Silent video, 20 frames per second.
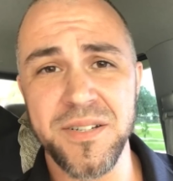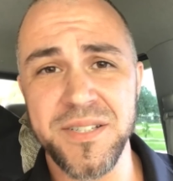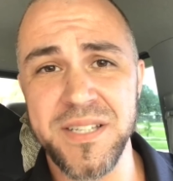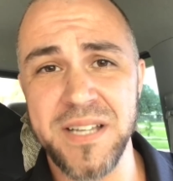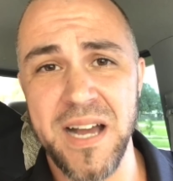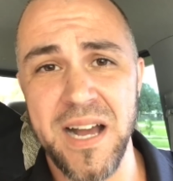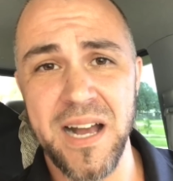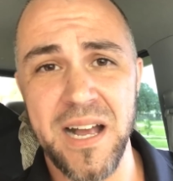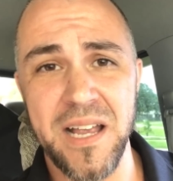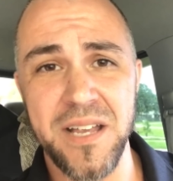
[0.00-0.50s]

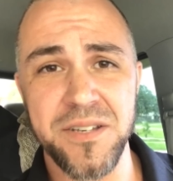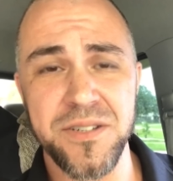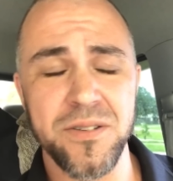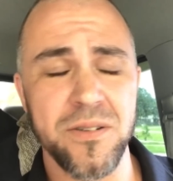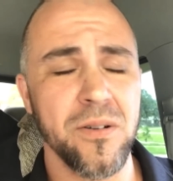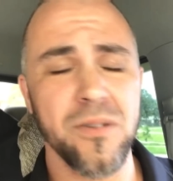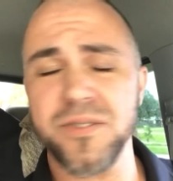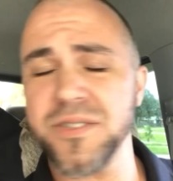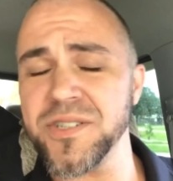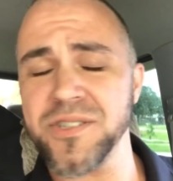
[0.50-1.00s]
size
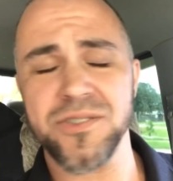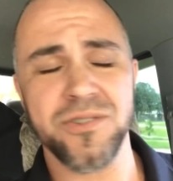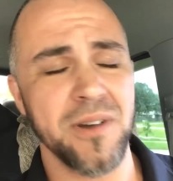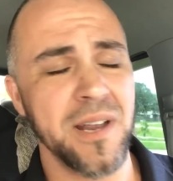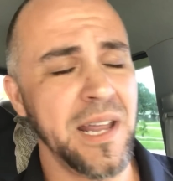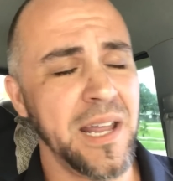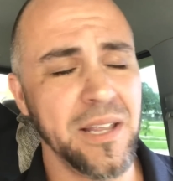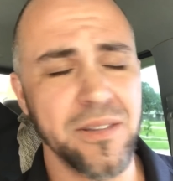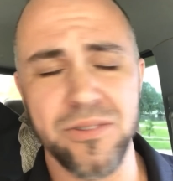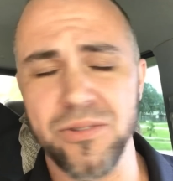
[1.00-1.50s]
or
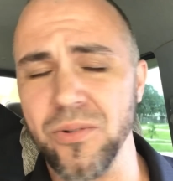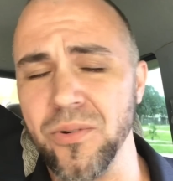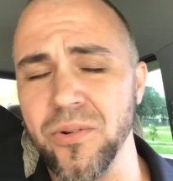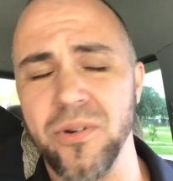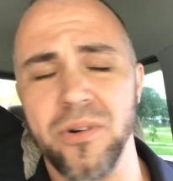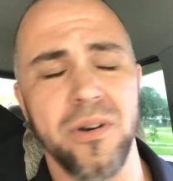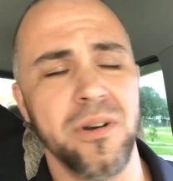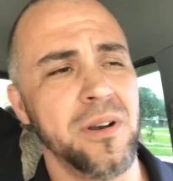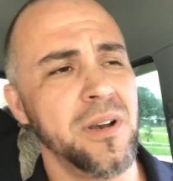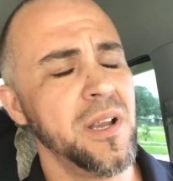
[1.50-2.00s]
strength
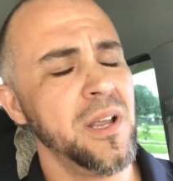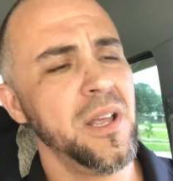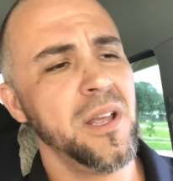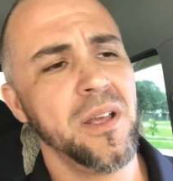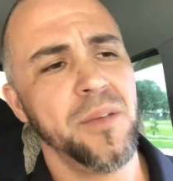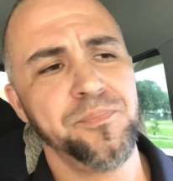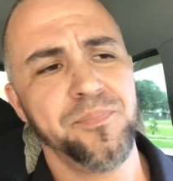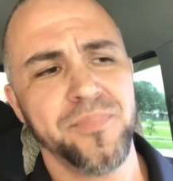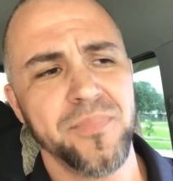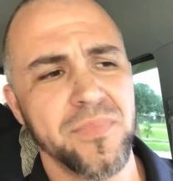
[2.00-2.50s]
or
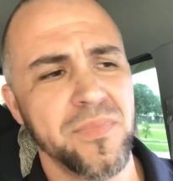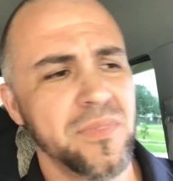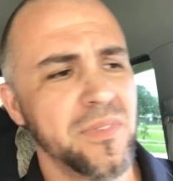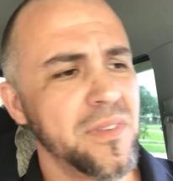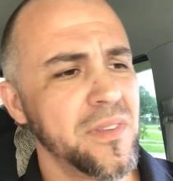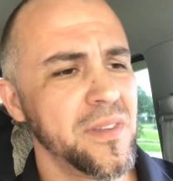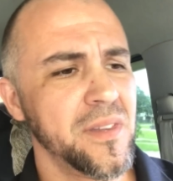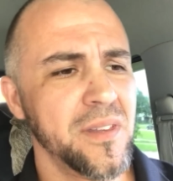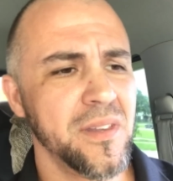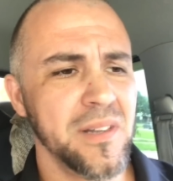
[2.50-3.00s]

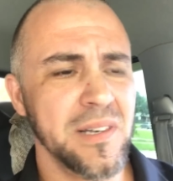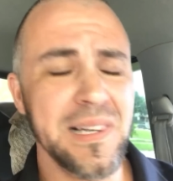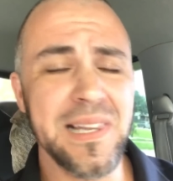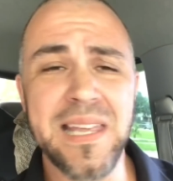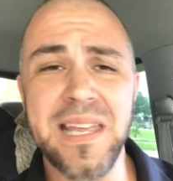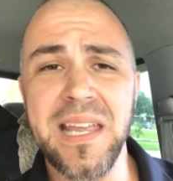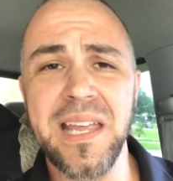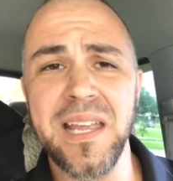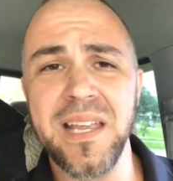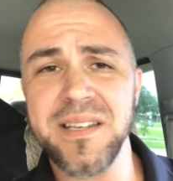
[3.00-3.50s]

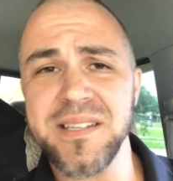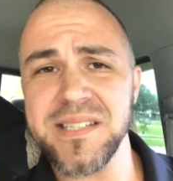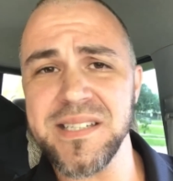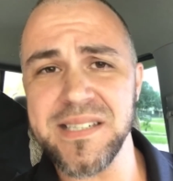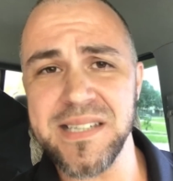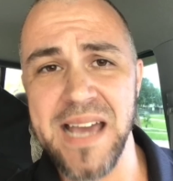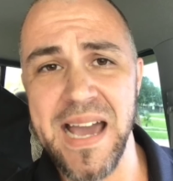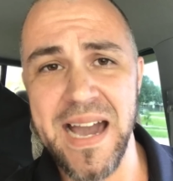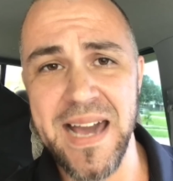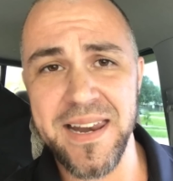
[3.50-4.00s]
league
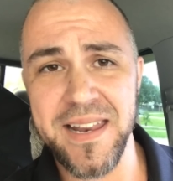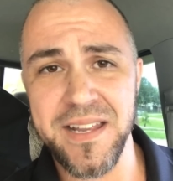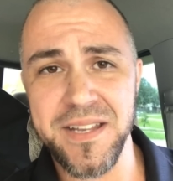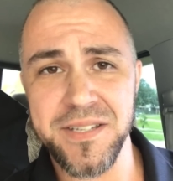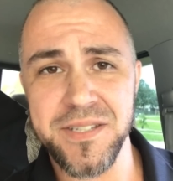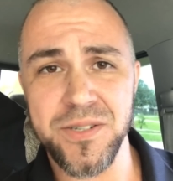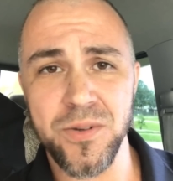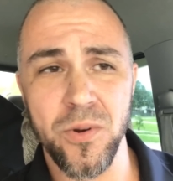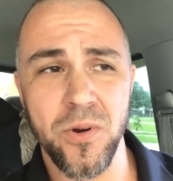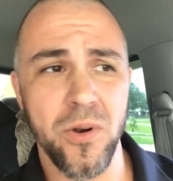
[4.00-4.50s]

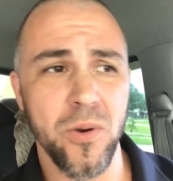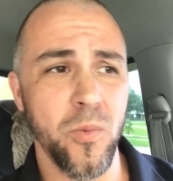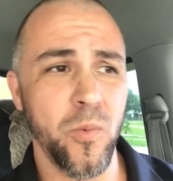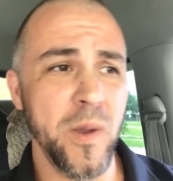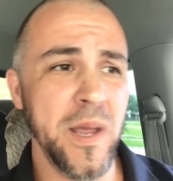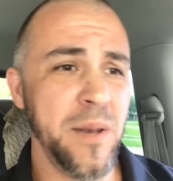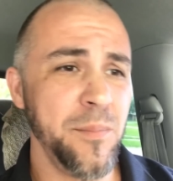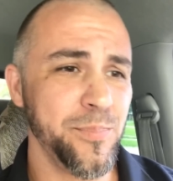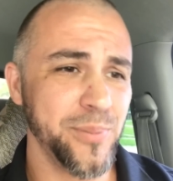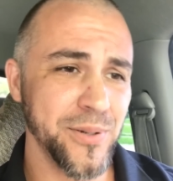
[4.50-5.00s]
status or
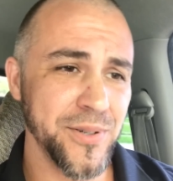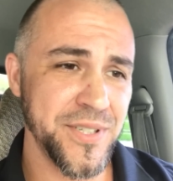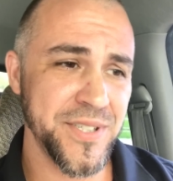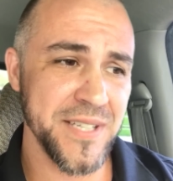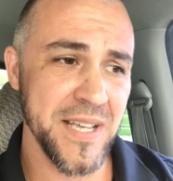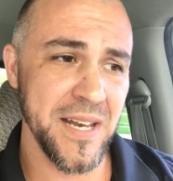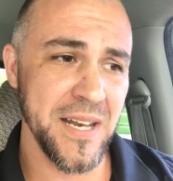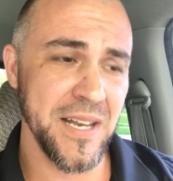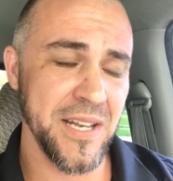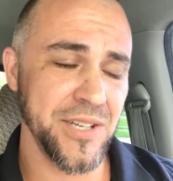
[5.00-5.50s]
win
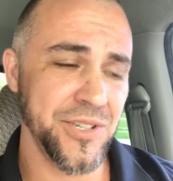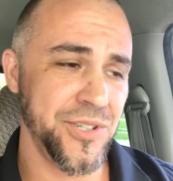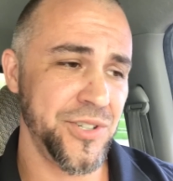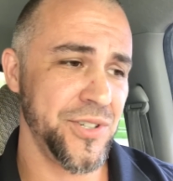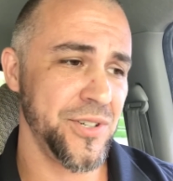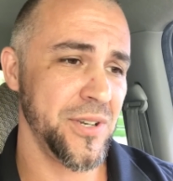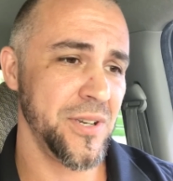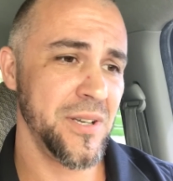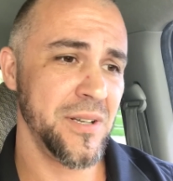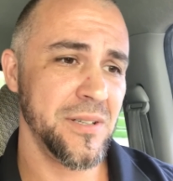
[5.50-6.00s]

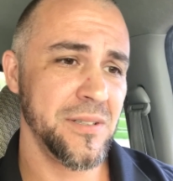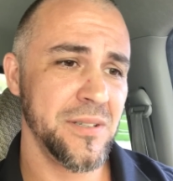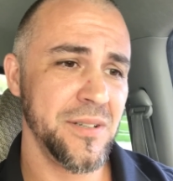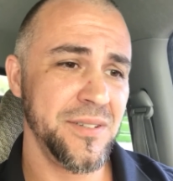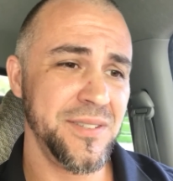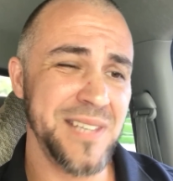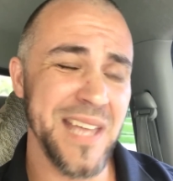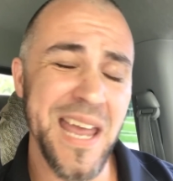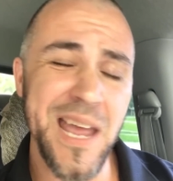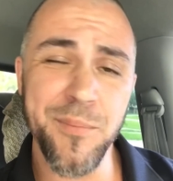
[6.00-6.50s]
percentage,
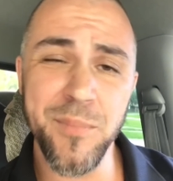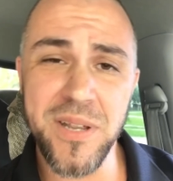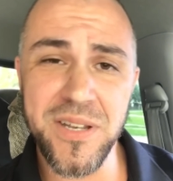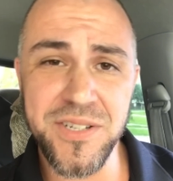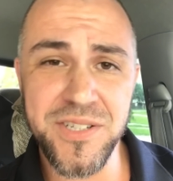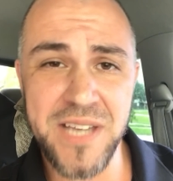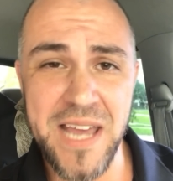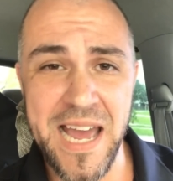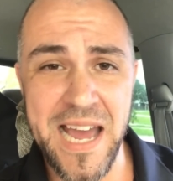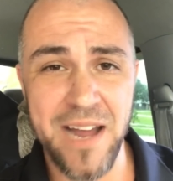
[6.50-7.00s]

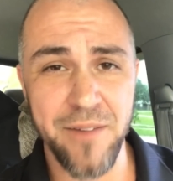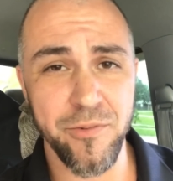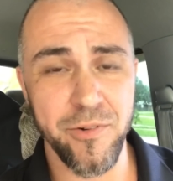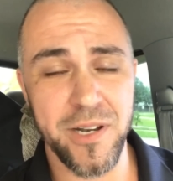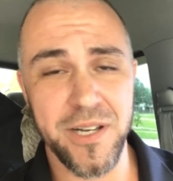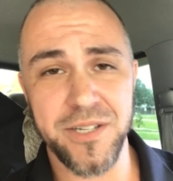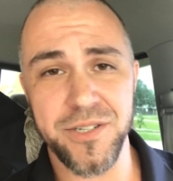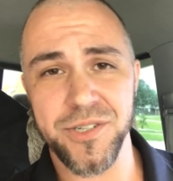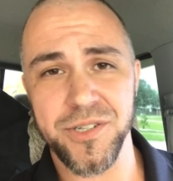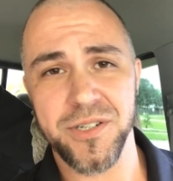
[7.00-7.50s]
damage
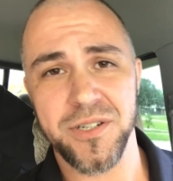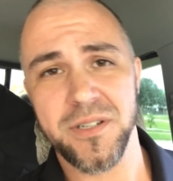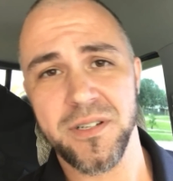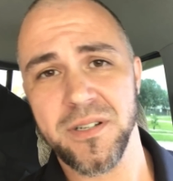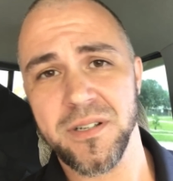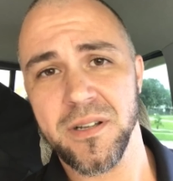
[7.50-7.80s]
average.